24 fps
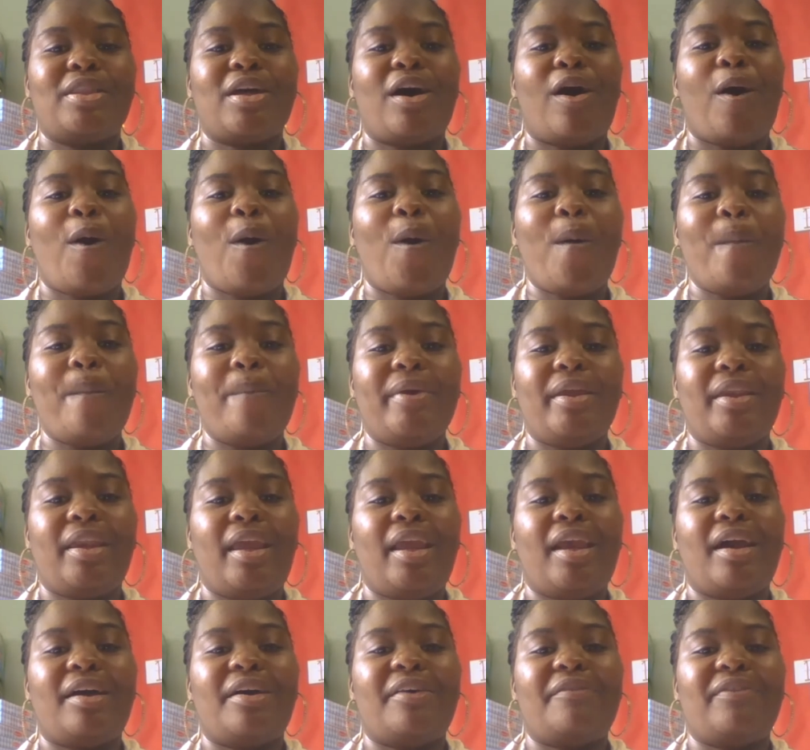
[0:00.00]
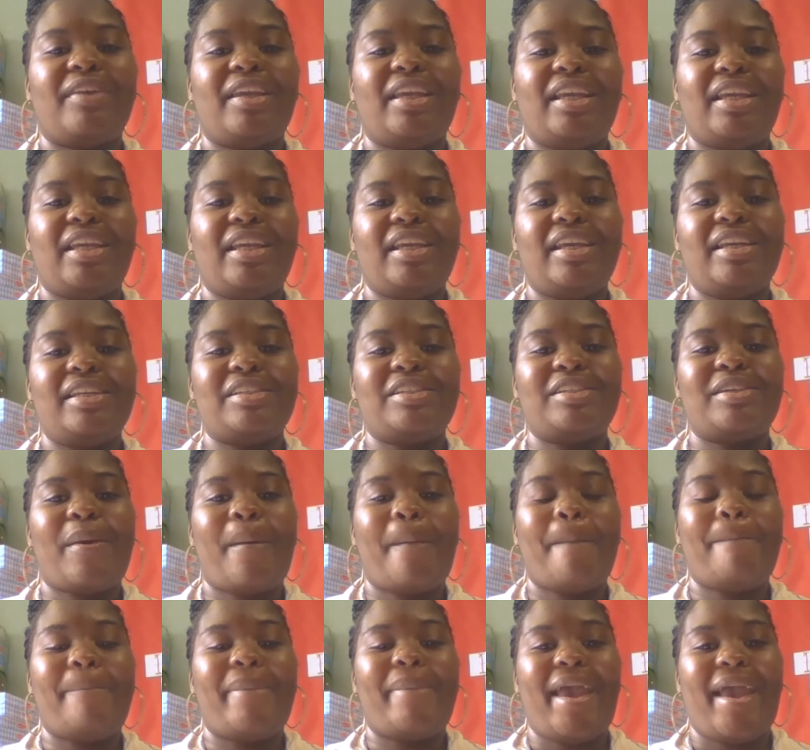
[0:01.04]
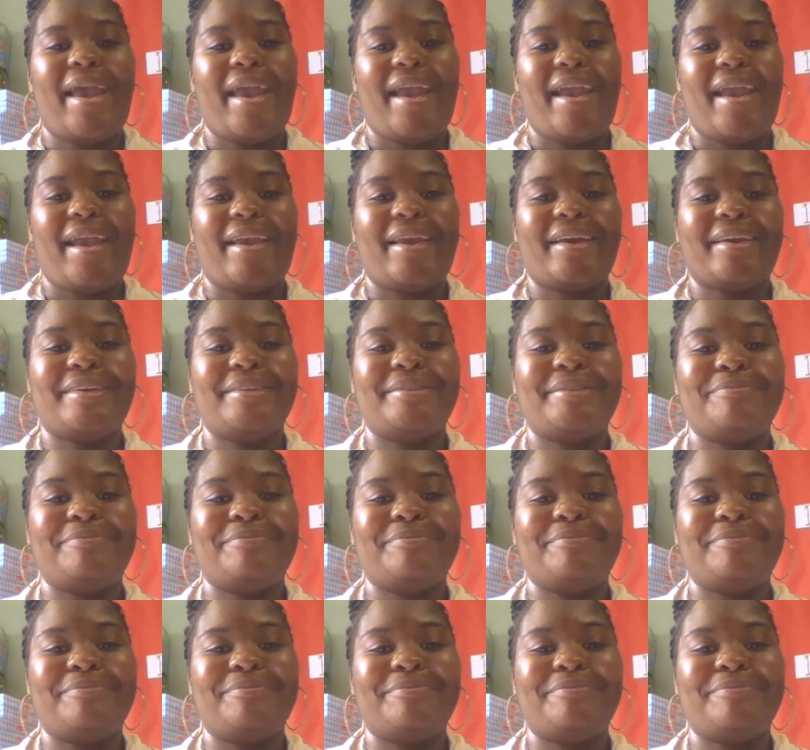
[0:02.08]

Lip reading: the opening of each bag.